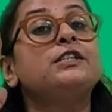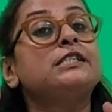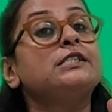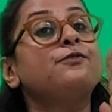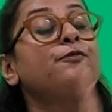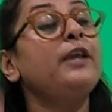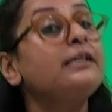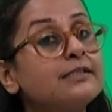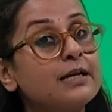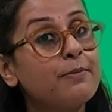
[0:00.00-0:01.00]
is
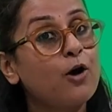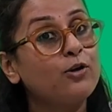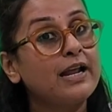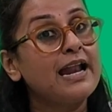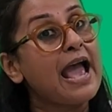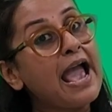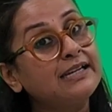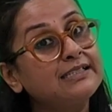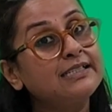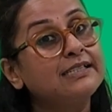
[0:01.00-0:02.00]
fixed about an
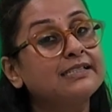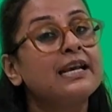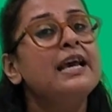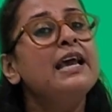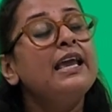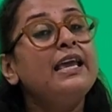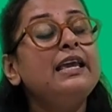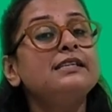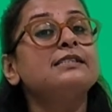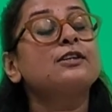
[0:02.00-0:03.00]
axis,
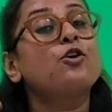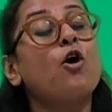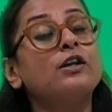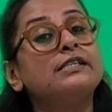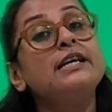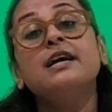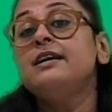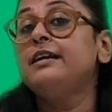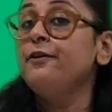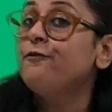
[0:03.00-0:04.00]
is causing
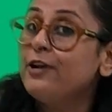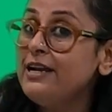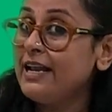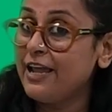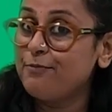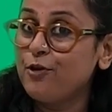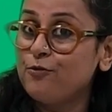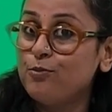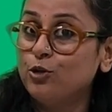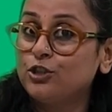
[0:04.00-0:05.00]
a different type
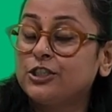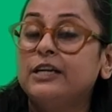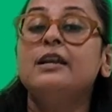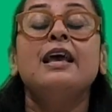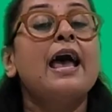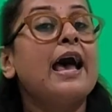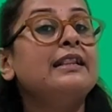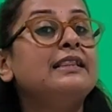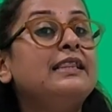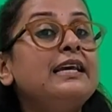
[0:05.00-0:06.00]
of motion, and
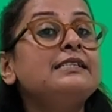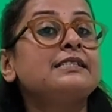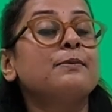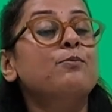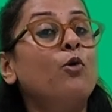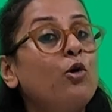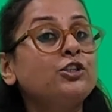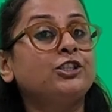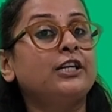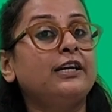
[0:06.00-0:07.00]
this
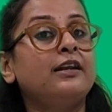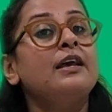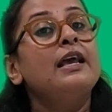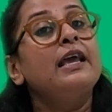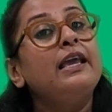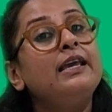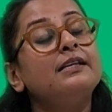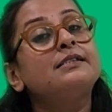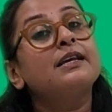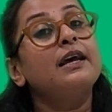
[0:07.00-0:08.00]
motion
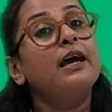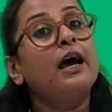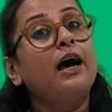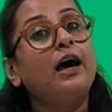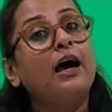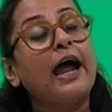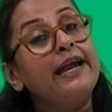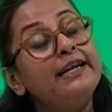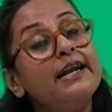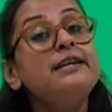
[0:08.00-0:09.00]
is
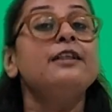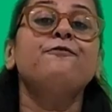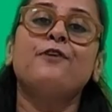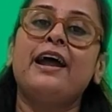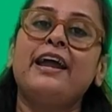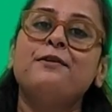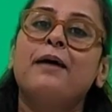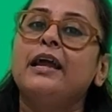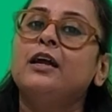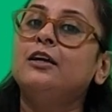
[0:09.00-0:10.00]
identified
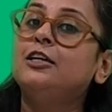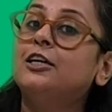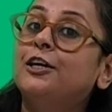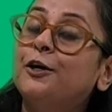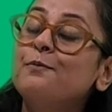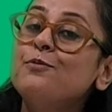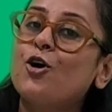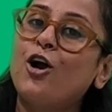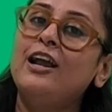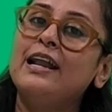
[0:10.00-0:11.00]
by a term
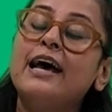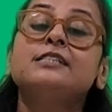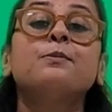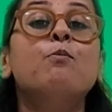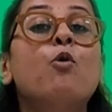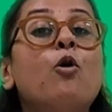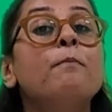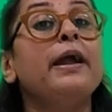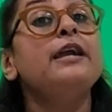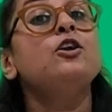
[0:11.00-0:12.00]
called as
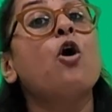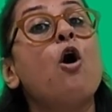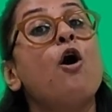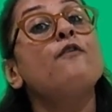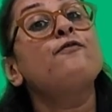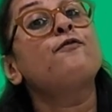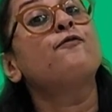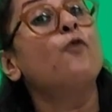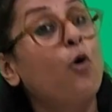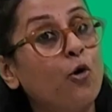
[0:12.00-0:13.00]
moment of
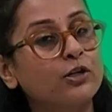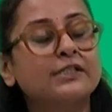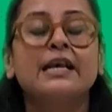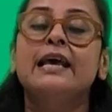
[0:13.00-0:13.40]
force.